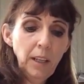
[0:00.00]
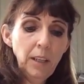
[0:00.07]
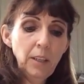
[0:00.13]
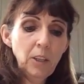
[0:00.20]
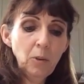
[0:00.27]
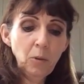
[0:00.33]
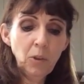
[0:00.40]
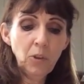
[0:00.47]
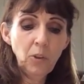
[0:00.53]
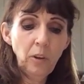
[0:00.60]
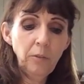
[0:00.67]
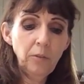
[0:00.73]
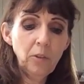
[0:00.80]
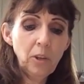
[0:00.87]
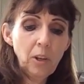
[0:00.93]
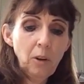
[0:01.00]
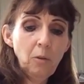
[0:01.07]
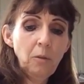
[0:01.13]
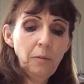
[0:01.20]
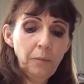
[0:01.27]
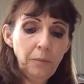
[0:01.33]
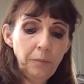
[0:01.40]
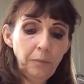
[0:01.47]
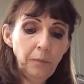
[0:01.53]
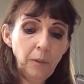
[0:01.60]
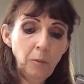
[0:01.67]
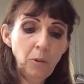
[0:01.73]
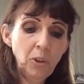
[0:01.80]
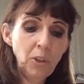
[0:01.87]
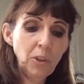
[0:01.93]
into a soft dough,
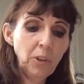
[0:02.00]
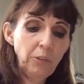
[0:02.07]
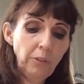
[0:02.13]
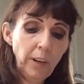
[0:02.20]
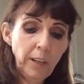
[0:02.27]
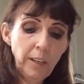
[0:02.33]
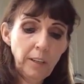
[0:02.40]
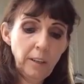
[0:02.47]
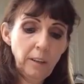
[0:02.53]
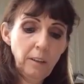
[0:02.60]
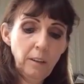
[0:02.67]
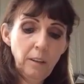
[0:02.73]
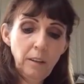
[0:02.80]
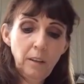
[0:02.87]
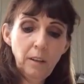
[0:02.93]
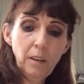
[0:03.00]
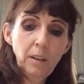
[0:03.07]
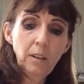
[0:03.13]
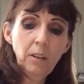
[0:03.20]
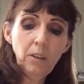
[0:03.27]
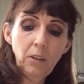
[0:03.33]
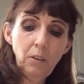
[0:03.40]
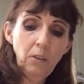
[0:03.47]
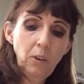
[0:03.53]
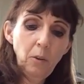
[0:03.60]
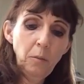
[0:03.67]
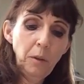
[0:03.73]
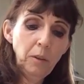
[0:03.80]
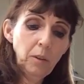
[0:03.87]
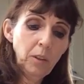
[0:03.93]
which is great. So
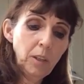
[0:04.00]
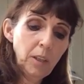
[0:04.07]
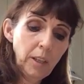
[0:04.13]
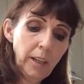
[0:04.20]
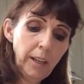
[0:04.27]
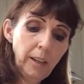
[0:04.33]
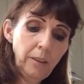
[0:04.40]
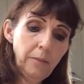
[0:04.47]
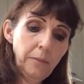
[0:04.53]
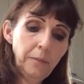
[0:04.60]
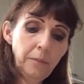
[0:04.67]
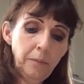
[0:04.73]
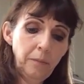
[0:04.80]
no milk today.